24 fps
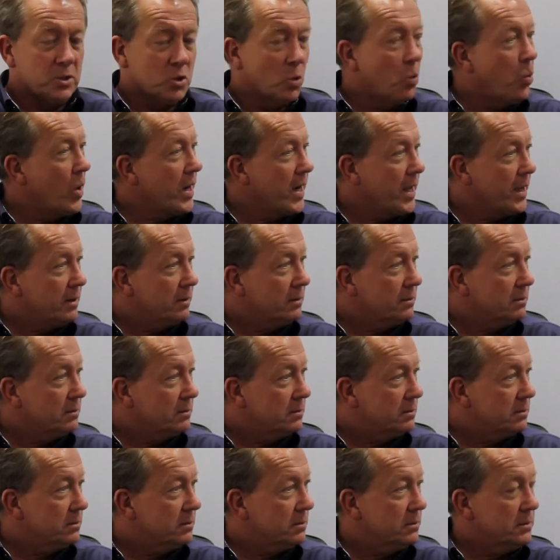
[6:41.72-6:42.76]
to win it,
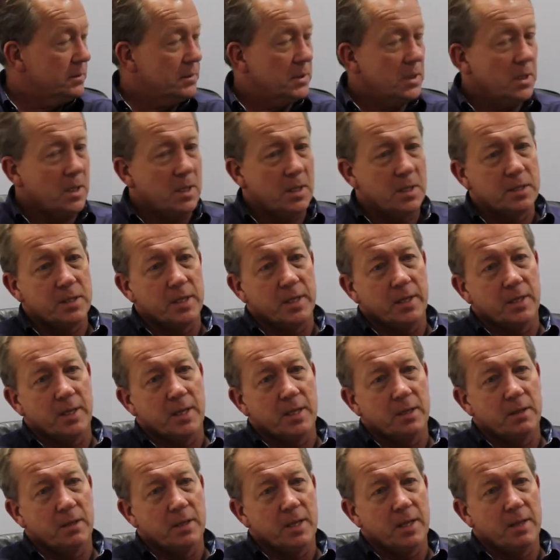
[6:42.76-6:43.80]
and I think
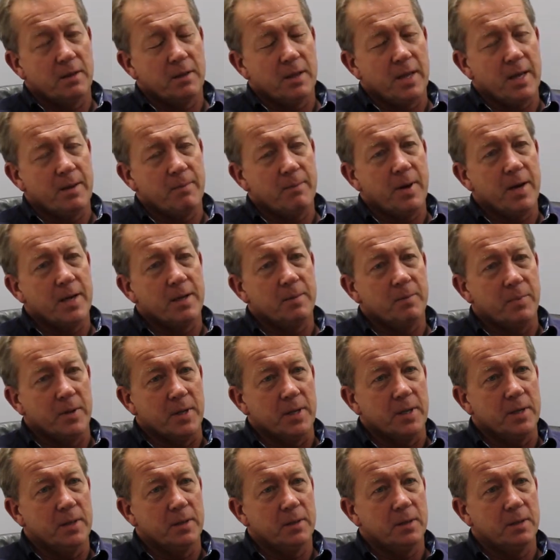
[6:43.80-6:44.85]
that may
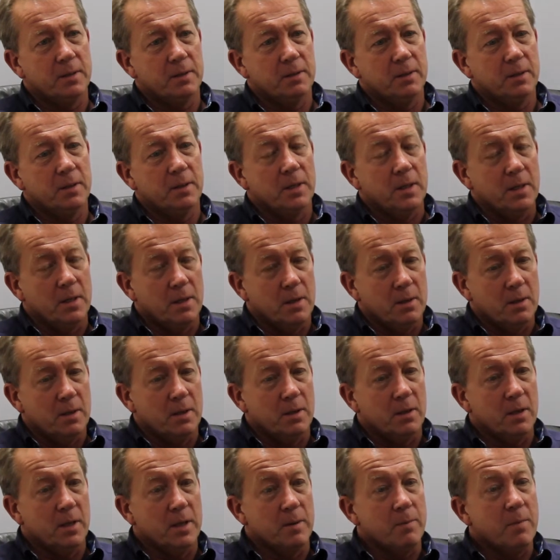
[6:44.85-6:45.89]
be
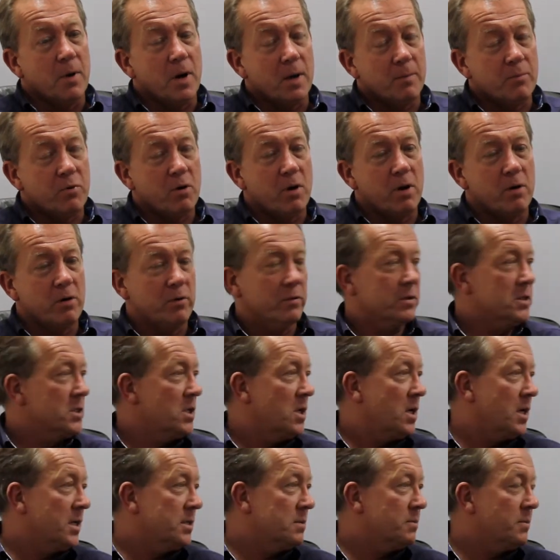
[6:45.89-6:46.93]
that he might
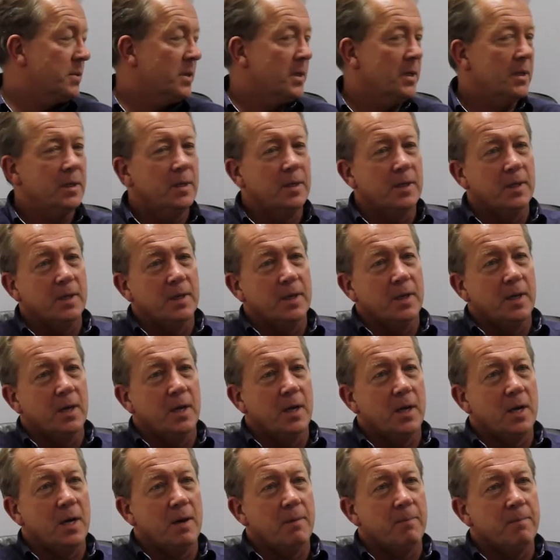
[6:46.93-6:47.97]
prioritise. But
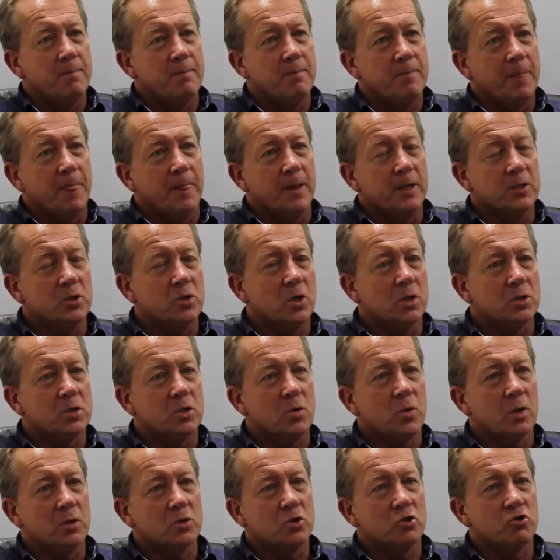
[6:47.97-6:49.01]
he's got a
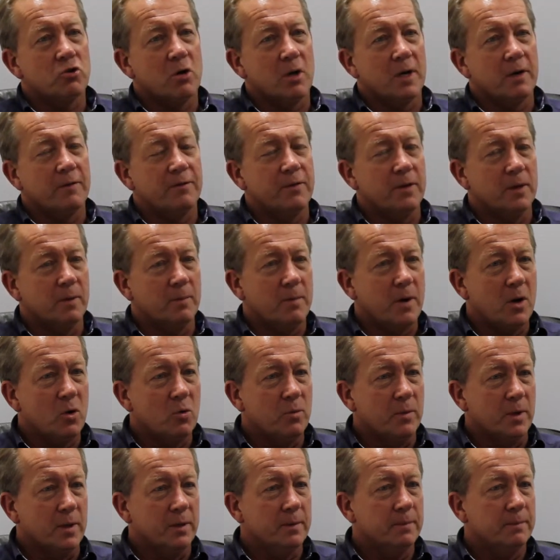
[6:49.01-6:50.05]
squad strong enough at the
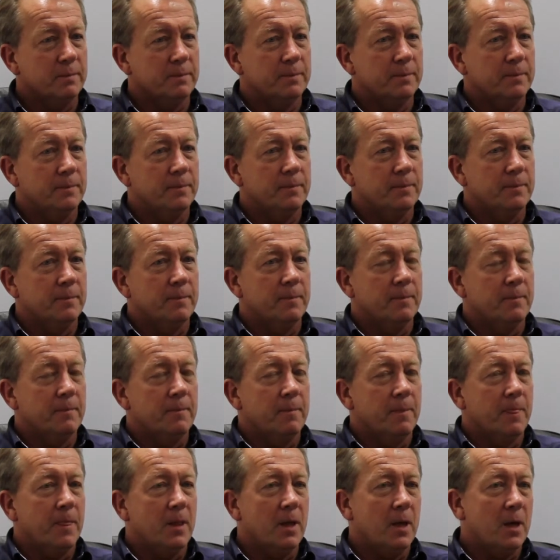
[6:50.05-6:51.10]
moment
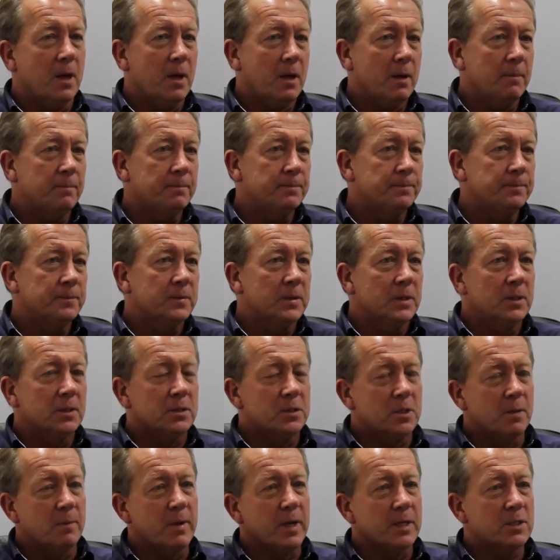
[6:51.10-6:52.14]

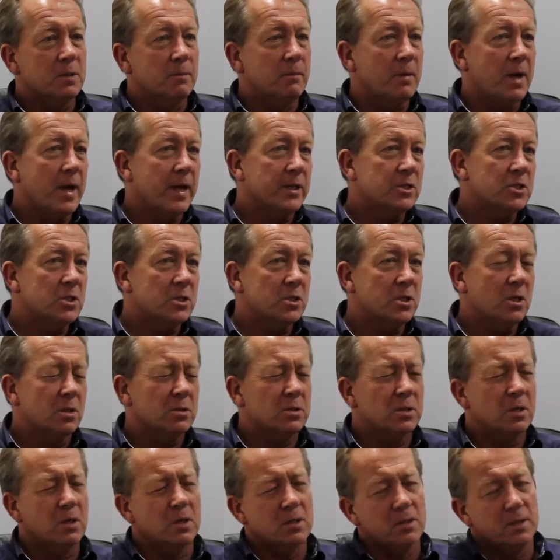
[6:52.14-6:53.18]
to mix and match. He's lost